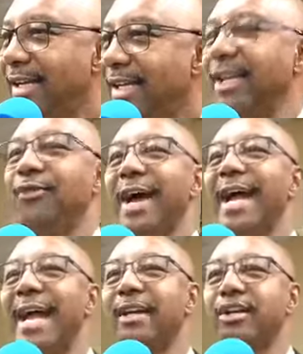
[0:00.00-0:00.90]
If I
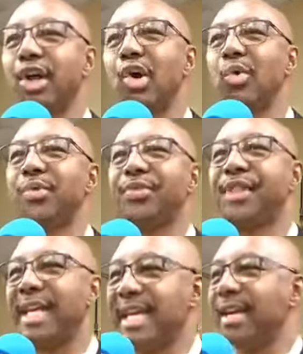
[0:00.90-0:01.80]
had known
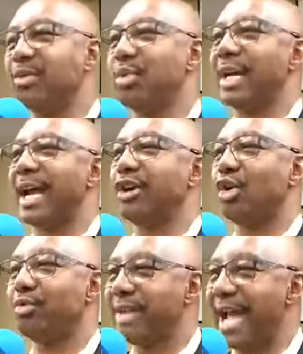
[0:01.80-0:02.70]
then what I
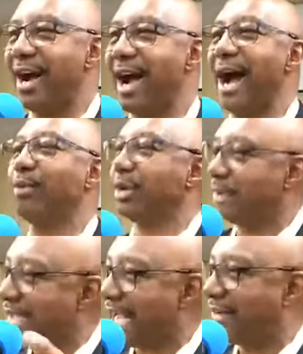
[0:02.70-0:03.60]
know now, I would have
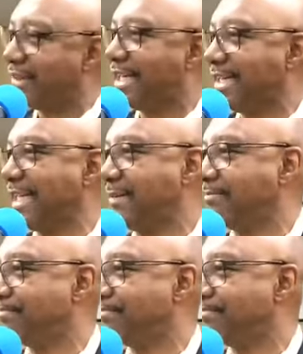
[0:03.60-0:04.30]
been laughing at them.